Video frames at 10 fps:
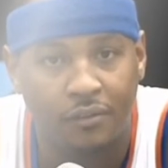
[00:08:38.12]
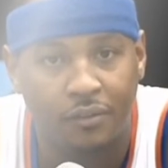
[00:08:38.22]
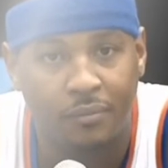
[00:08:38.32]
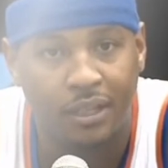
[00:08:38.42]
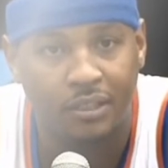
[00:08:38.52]
you
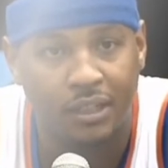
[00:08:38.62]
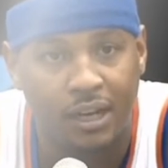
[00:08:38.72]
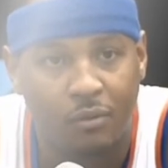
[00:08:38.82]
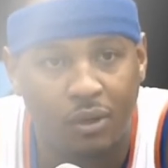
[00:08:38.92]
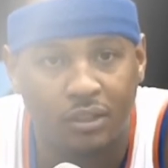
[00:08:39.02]
know, the
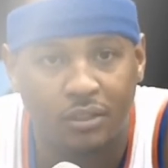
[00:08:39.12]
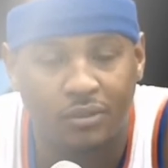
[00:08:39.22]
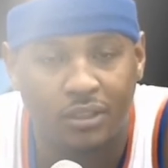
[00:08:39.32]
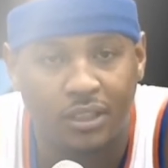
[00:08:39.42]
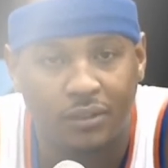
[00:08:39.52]
information that I
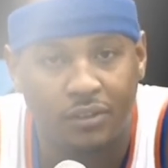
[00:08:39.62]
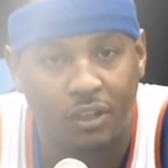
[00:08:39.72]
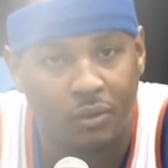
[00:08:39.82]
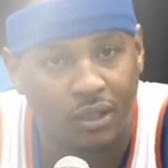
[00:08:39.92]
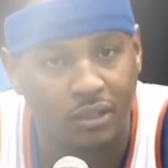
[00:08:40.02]
wanted to
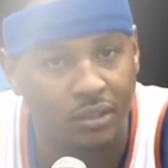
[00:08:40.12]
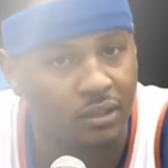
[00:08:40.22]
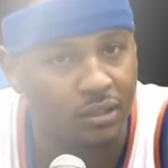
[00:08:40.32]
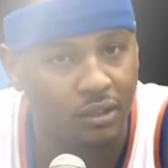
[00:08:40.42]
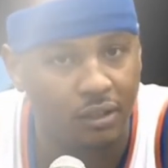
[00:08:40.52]
receive and the
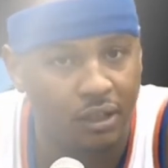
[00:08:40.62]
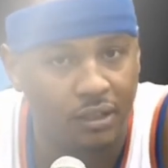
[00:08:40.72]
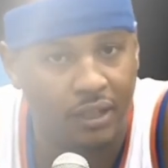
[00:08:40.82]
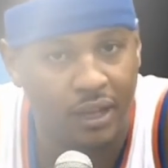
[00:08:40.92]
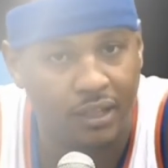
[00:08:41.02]
questions,
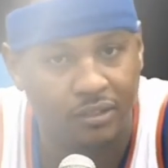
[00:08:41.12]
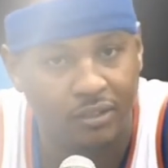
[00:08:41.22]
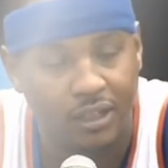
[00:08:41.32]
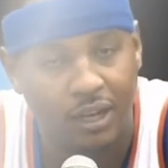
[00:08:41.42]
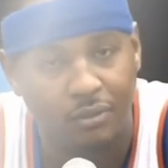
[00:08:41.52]
you know,
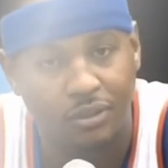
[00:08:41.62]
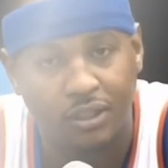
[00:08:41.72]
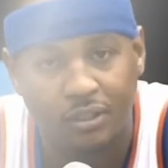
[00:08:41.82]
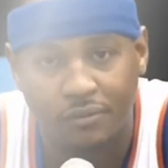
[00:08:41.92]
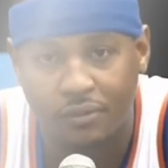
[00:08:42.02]
the answers that
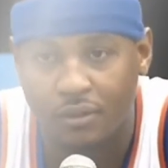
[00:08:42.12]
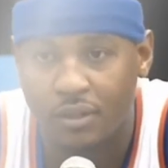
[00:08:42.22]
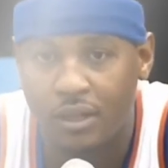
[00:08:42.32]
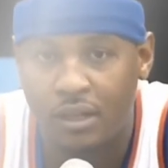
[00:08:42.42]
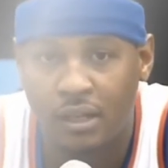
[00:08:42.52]
I was looking
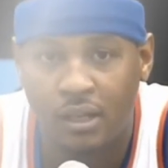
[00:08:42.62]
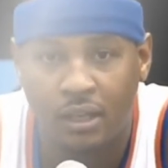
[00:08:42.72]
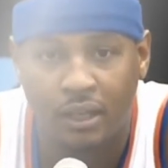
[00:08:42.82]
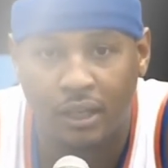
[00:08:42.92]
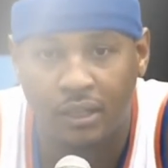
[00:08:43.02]
for.
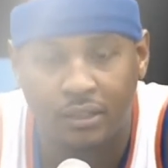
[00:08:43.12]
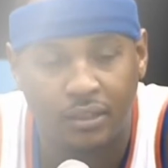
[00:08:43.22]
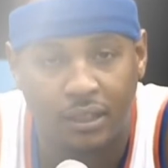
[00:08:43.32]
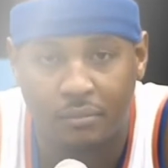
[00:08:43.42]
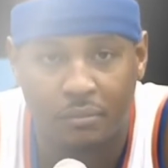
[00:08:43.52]

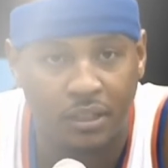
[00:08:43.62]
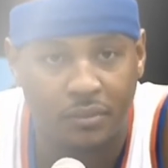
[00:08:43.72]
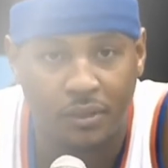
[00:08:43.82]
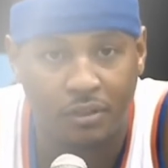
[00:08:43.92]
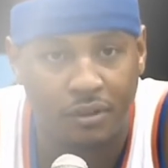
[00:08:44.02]
And
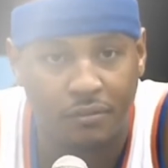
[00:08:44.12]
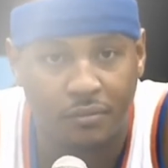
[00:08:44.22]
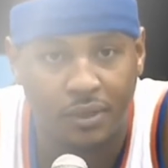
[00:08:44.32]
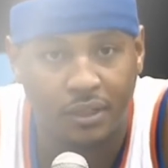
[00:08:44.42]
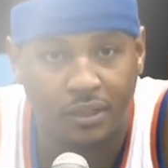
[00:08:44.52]
it's been
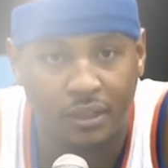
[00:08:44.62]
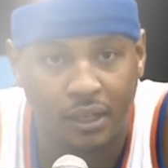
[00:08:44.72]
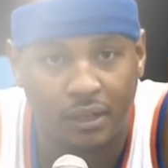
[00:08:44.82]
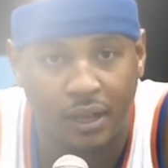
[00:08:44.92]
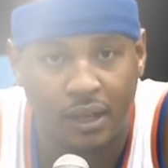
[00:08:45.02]
great for
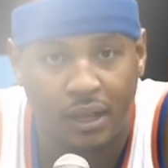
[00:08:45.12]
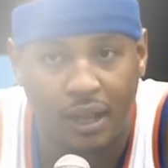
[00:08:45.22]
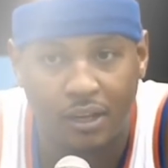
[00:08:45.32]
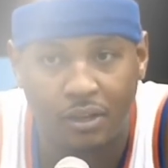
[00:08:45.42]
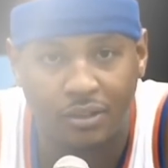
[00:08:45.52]
me.
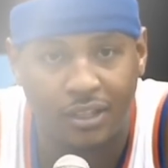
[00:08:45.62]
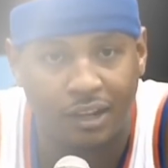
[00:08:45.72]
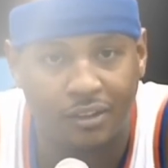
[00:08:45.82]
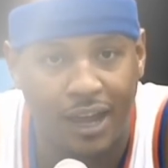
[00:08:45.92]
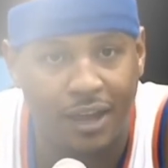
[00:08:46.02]
I
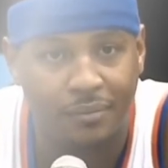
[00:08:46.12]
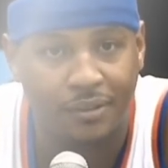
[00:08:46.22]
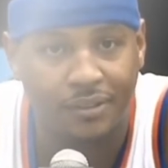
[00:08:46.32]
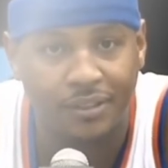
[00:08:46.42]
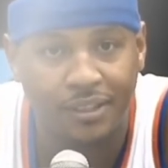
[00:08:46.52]
know it's not going to
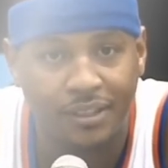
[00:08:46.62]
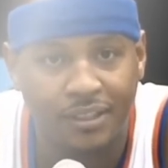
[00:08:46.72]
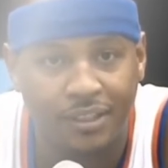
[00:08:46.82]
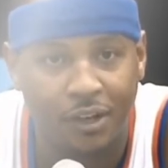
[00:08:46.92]
happen